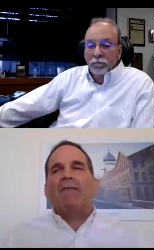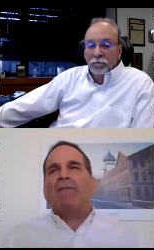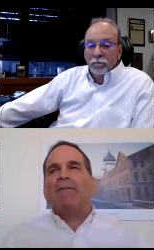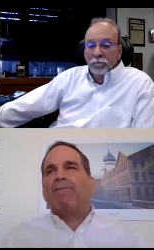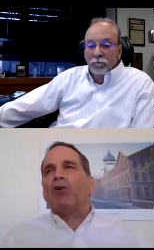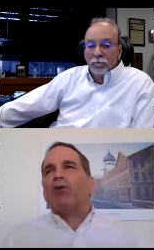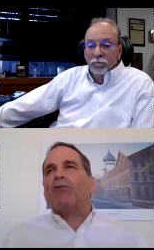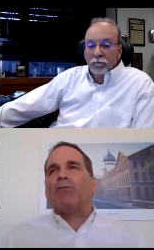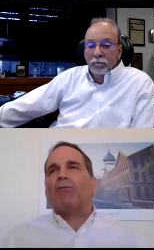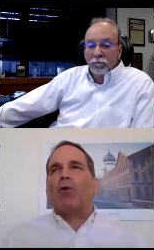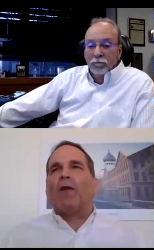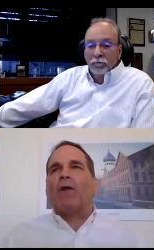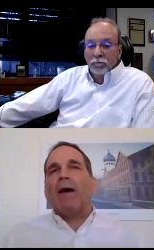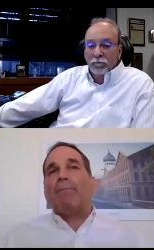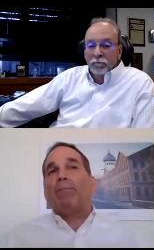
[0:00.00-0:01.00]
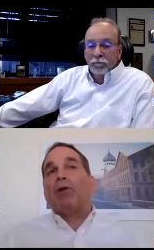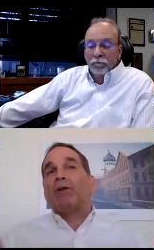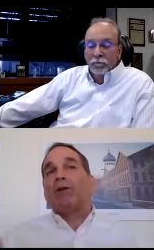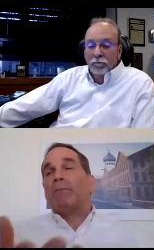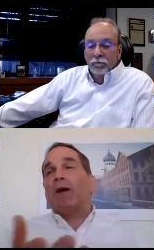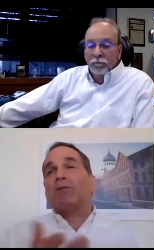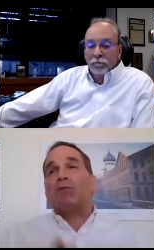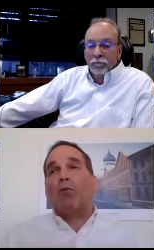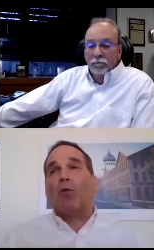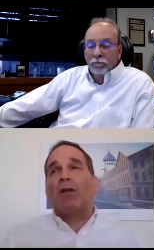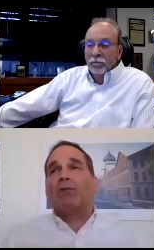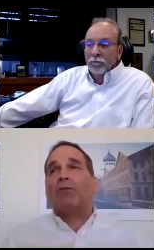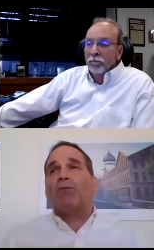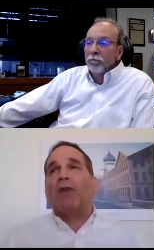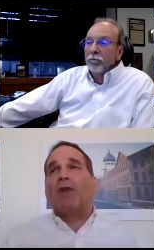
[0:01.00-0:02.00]
Speaker 1: then the first floor of that building is about
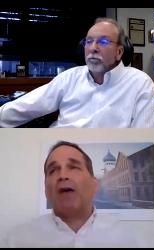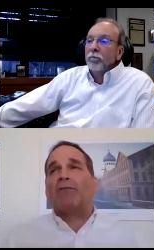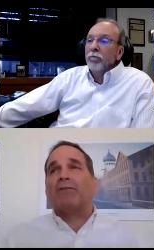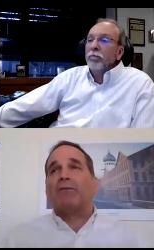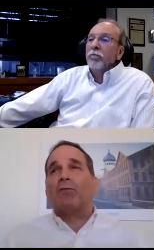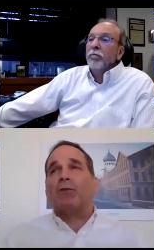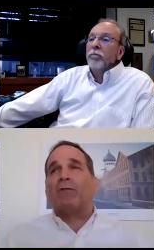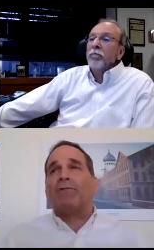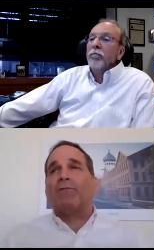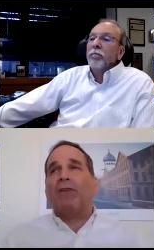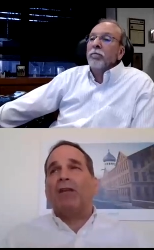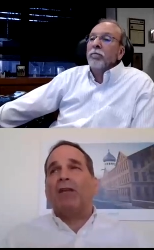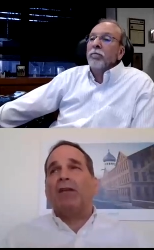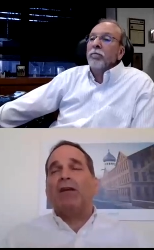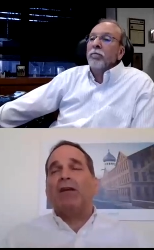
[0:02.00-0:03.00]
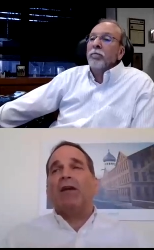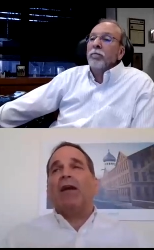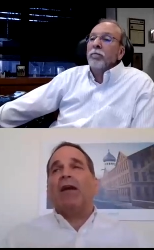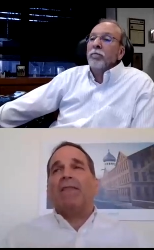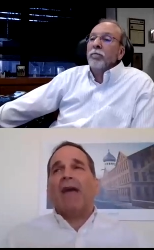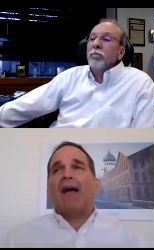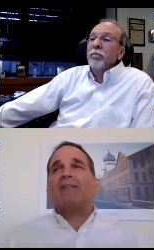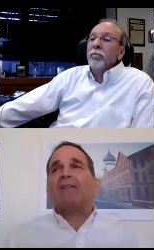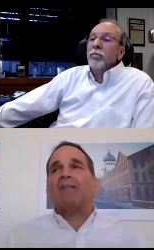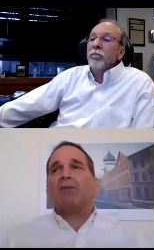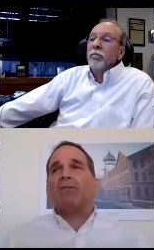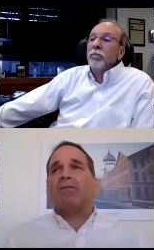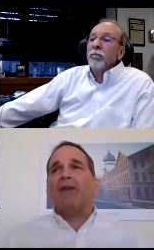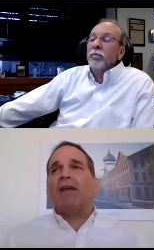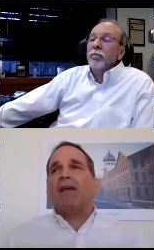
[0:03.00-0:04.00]
22,000 square feet and that's
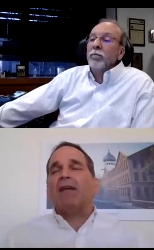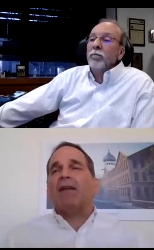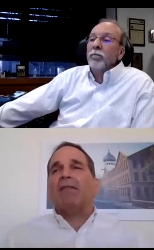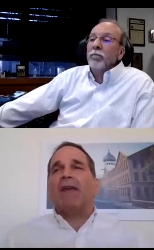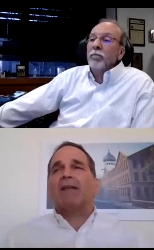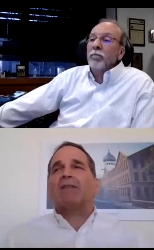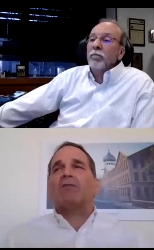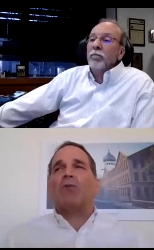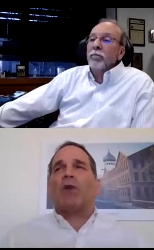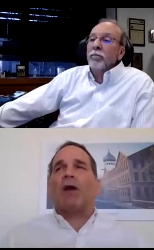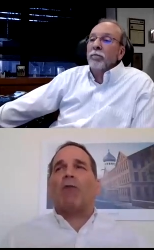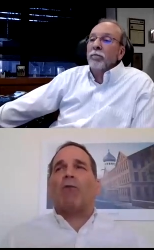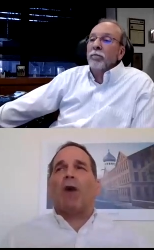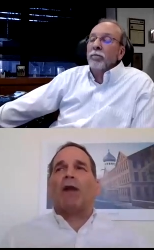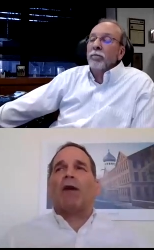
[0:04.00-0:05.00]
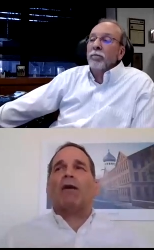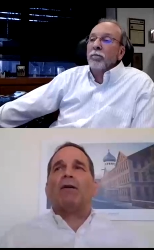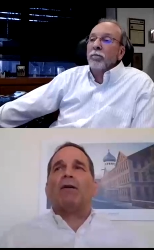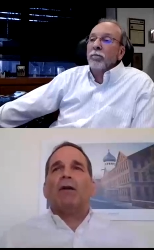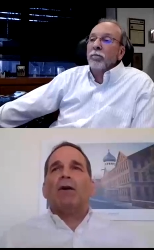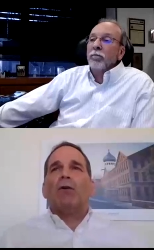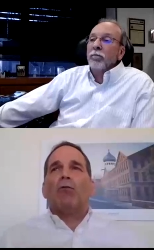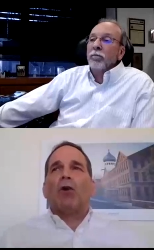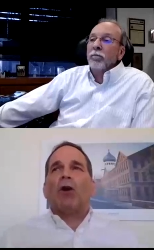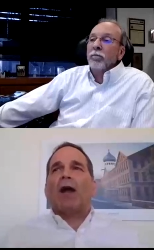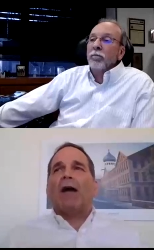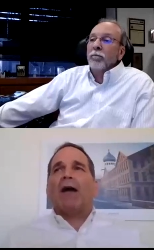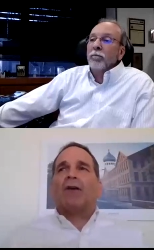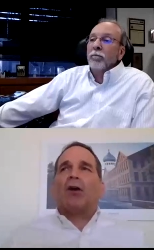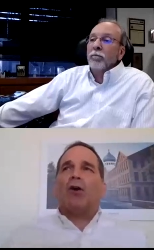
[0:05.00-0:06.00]
still vacant, and that's the one I want to
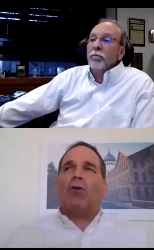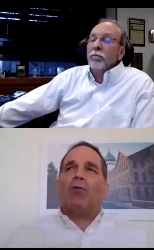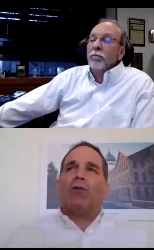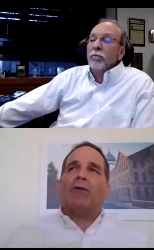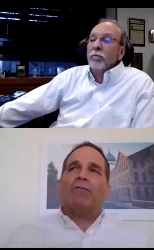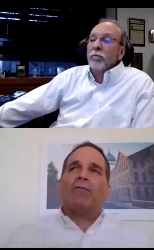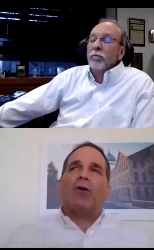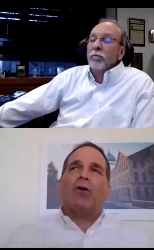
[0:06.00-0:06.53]
work on the co-live,